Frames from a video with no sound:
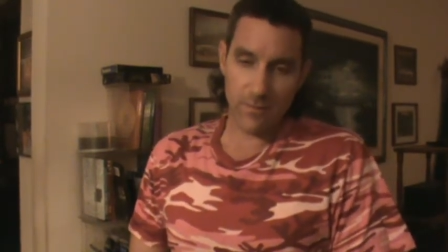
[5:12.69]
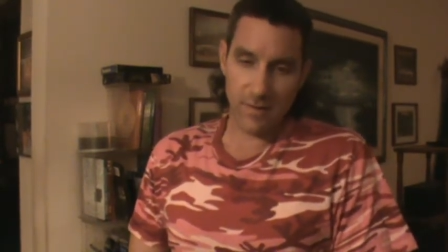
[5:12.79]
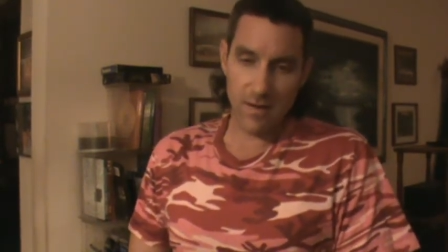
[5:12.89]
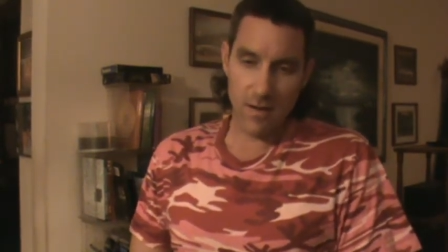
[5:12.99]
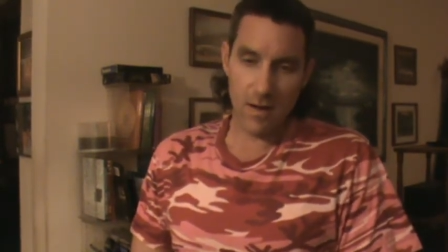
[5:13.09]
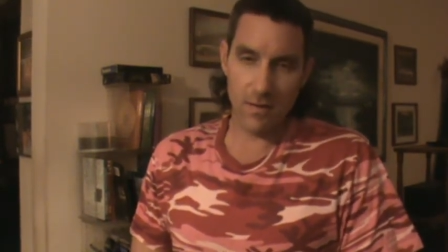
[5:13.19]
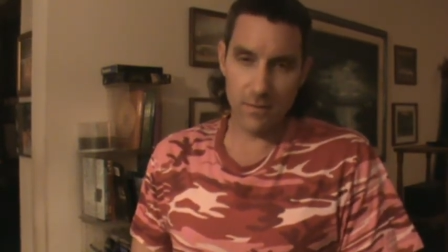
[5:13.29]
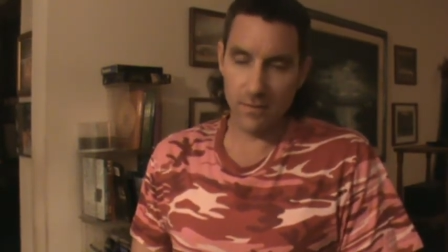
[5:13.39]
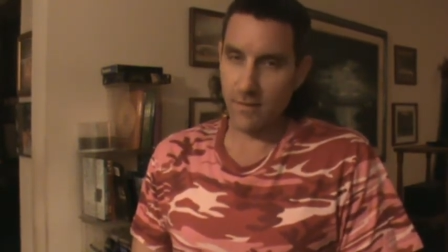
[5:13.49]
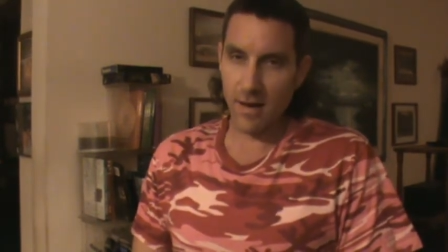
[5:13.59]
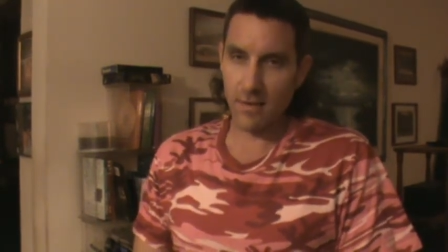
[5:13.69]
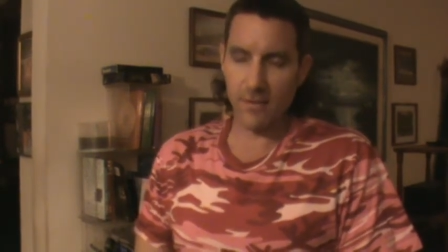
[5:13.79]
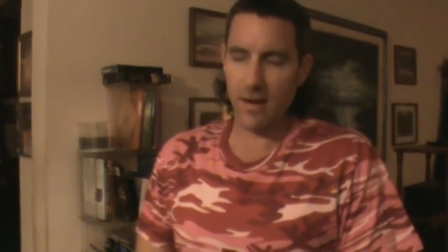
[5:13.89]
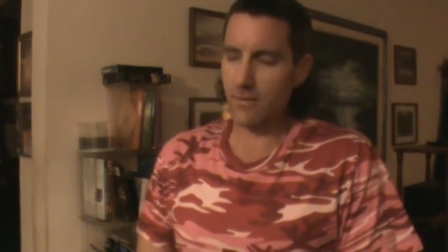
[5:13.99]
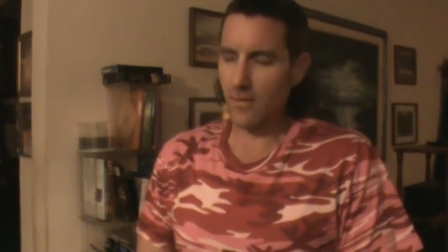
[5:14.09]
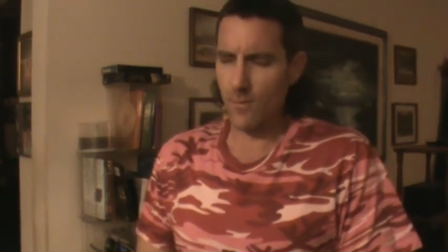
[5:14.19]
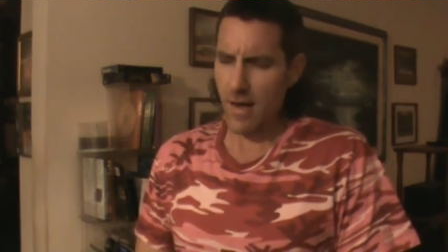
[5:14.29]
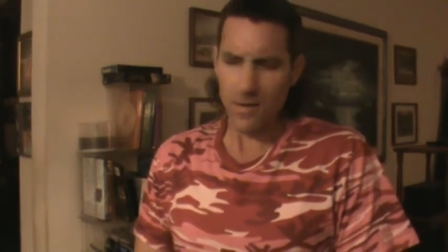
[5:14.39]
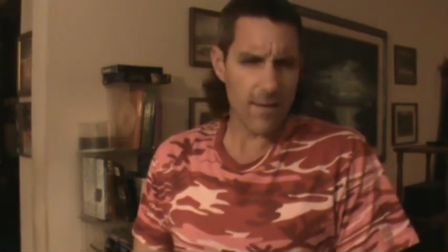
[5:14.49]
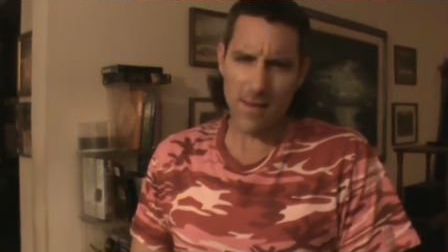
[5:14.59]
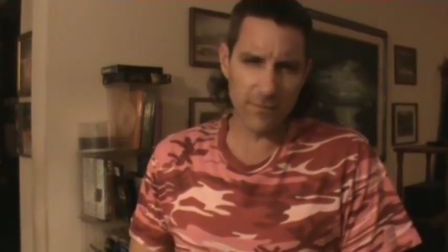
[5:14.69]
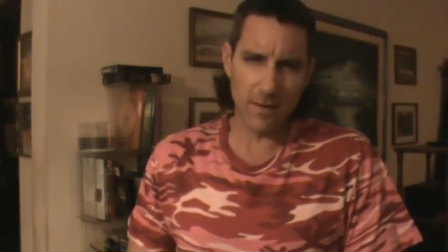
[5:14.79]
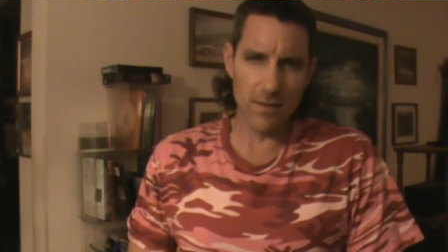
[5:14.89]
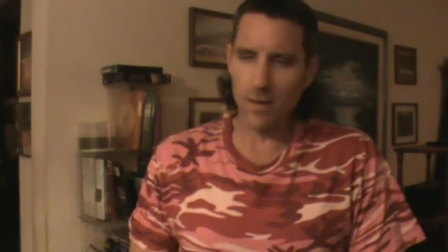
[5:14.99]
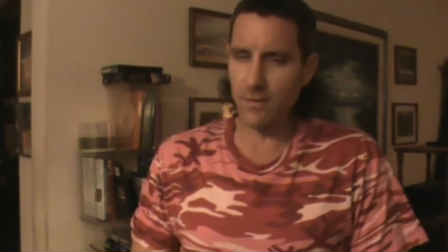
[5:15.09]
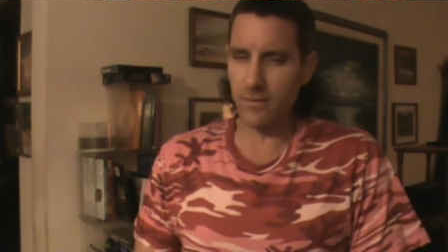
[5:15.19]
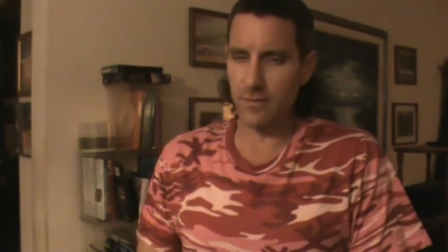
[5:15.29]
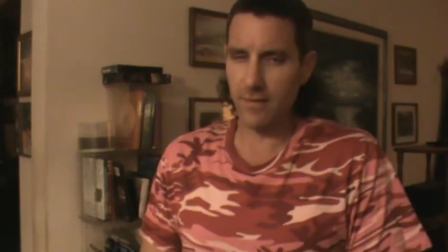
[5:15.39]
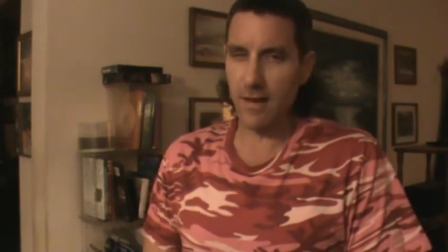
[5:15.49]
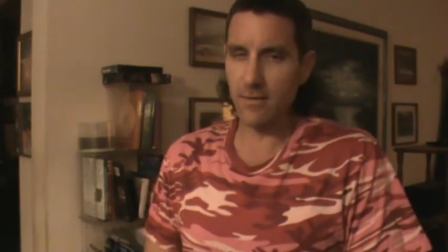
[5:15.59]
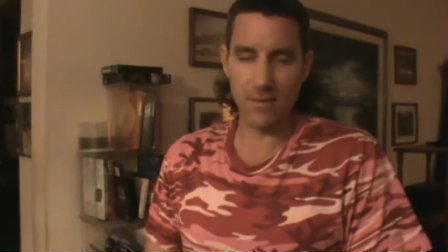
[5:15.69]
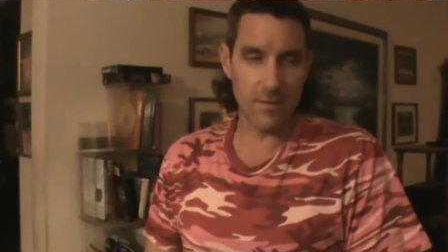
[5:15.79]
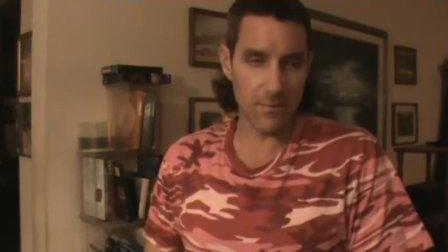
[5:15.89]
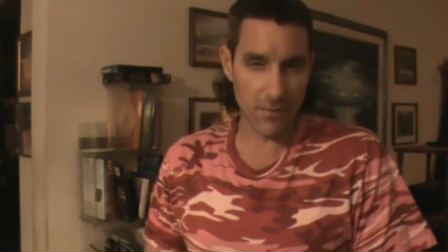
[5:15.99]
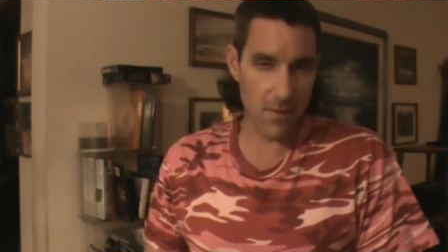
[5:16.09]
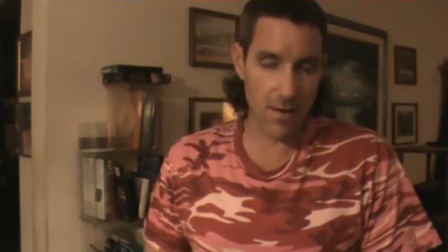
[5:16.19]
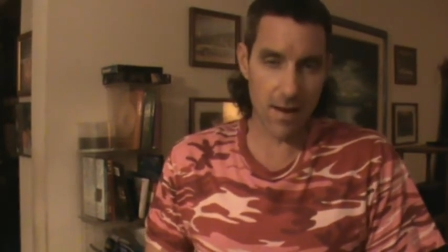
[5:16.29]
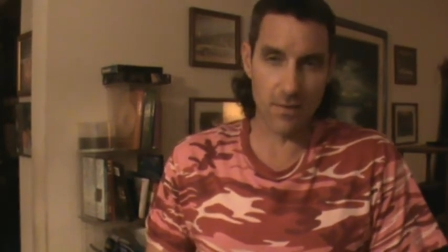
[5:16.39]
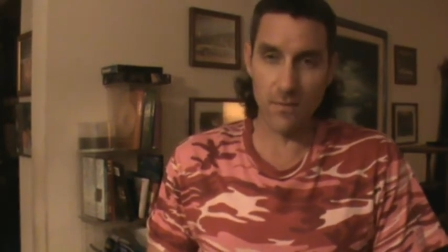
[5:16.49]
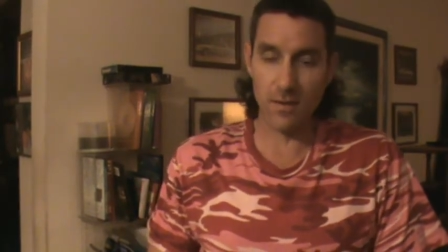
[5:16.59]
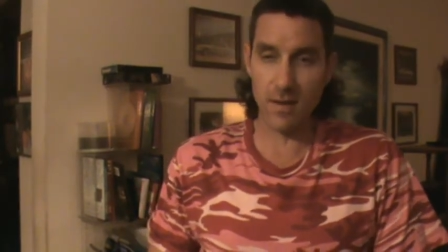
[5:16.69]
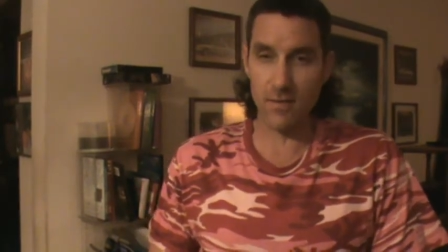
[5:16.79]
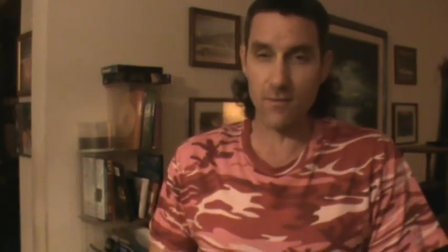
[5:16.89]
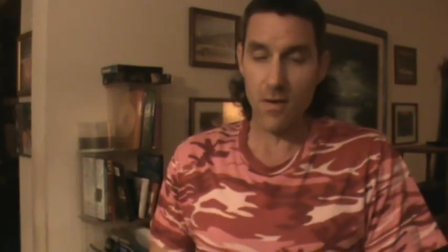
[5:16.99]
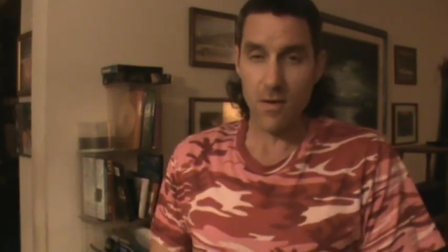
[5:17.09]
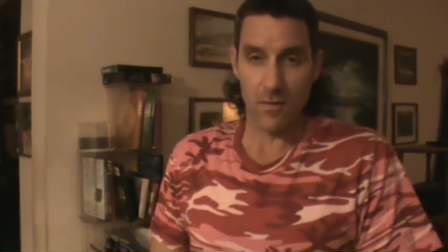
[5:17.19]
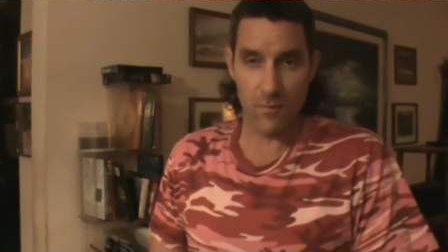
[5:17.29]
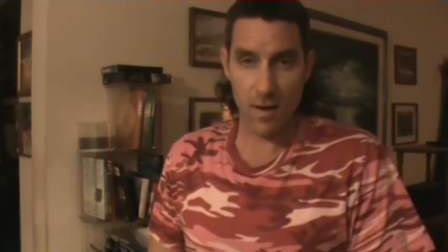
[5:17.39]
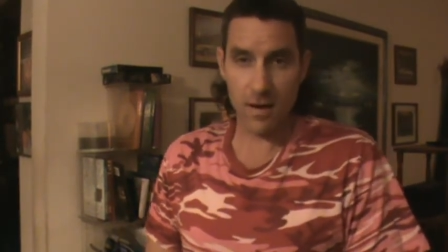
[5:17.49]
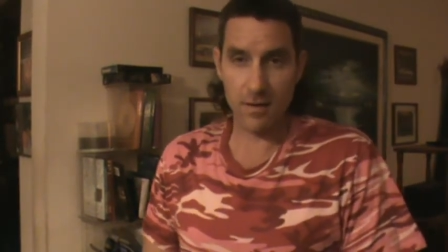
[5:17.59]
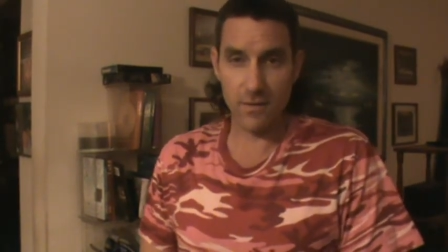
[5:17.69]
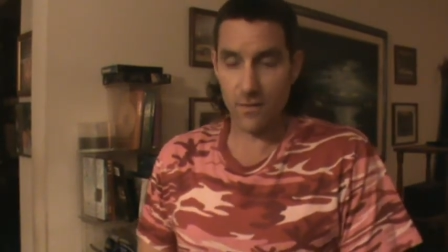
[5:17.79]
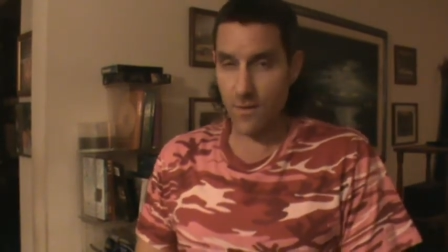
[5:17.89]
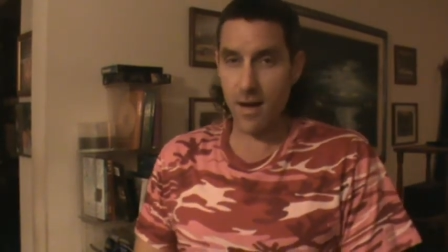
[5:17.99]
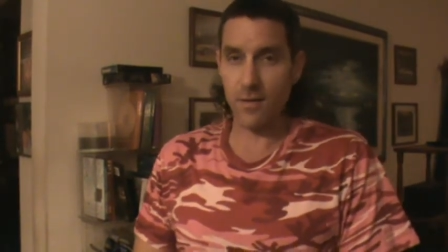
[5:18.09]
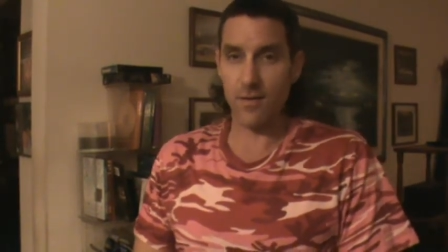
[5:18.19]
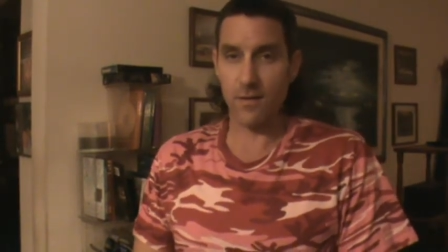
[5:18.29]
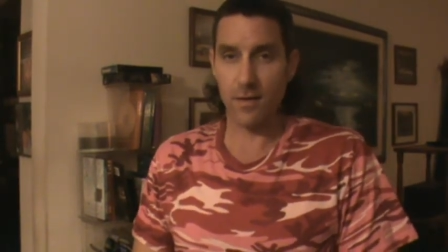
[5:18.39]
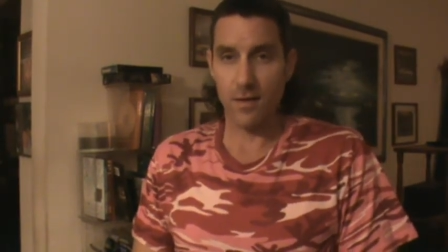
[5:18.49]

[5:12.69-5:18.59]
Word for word: ten dollars in change, and I told him I don't have ten dollars in change, and I'm sorry I don't give money to strangers,